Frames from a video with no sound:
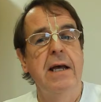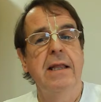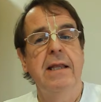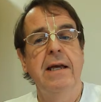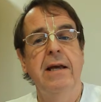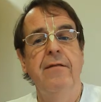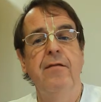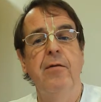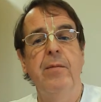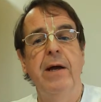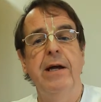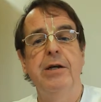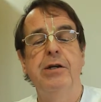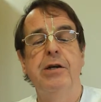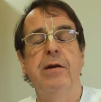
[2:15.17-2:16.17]
the
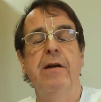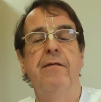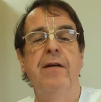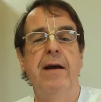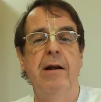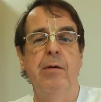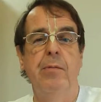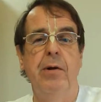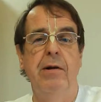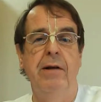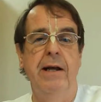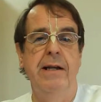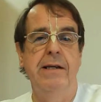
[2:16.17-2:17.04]
information available in